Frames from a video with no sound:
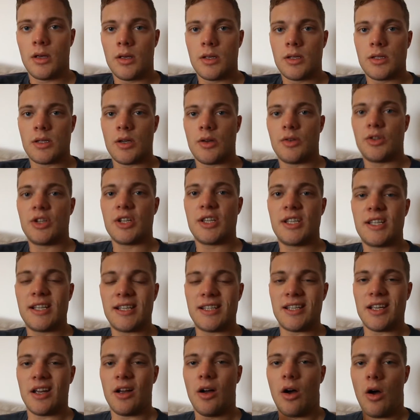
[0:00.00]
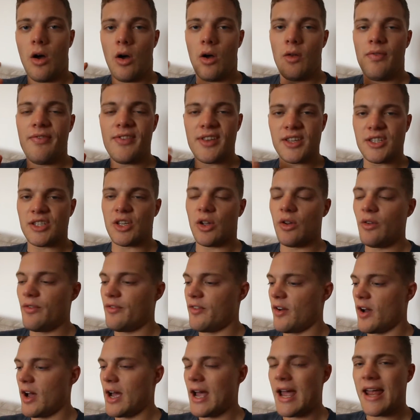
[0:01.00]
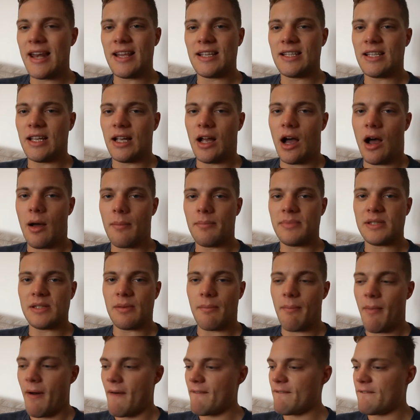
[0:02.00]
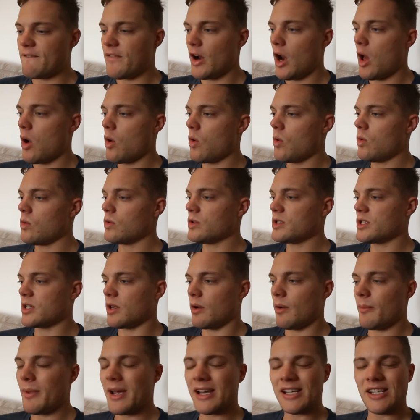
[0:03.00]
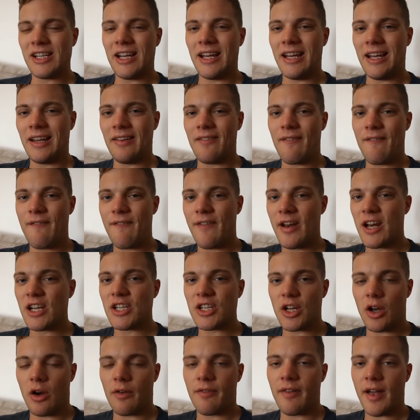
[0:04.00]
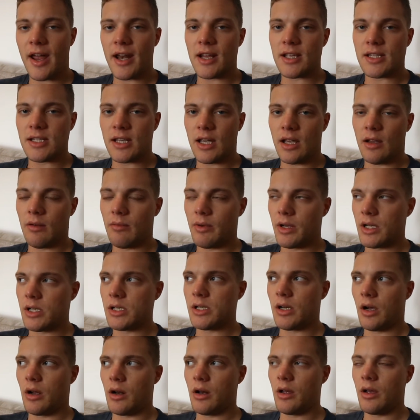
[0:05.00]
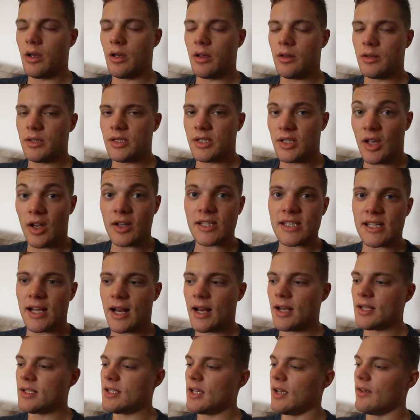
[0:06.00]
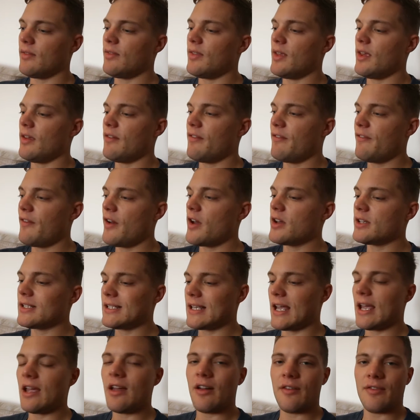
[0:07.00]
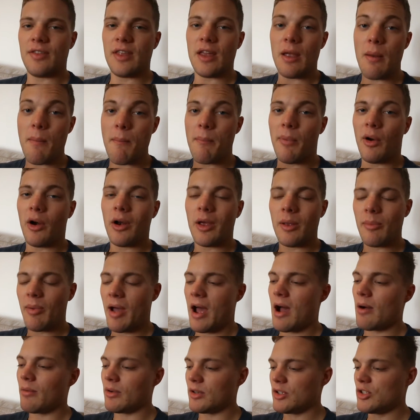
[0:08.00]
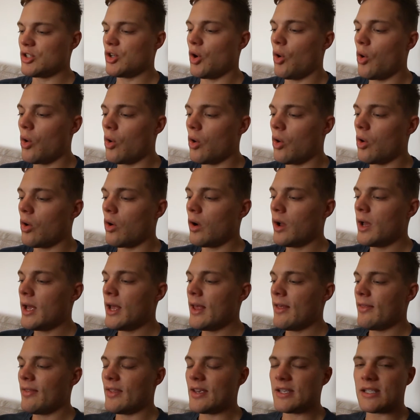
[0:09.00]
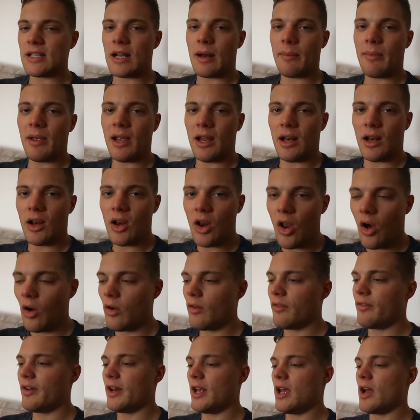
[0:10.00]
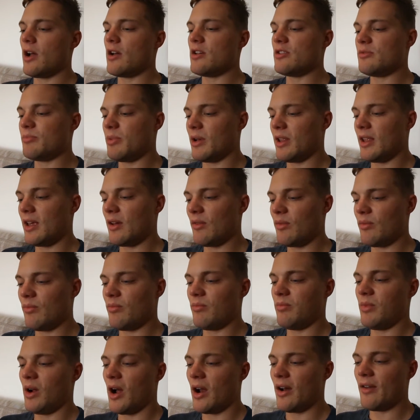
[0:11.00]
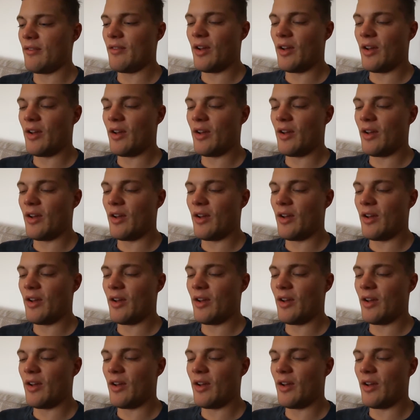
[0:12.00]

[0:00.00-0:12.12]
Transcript: So just sitting on the sofa editing up some vlogs. So I'm actually finishing off editing, which Charlotte started editing the first day of the Body Power Tour. These are going to be long videos, but they're kind